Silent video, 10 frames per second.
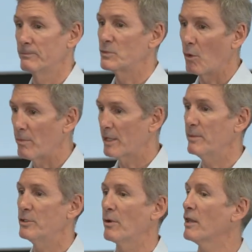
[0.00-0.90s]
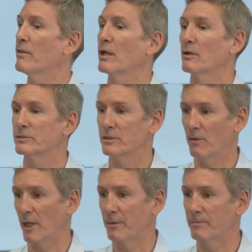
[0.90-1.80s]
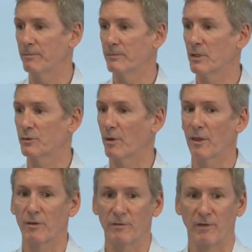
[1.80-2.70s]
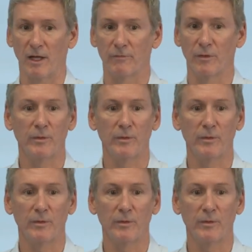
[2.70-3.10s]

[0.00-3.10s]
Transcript: Don't make me do anything else till then, till 2035.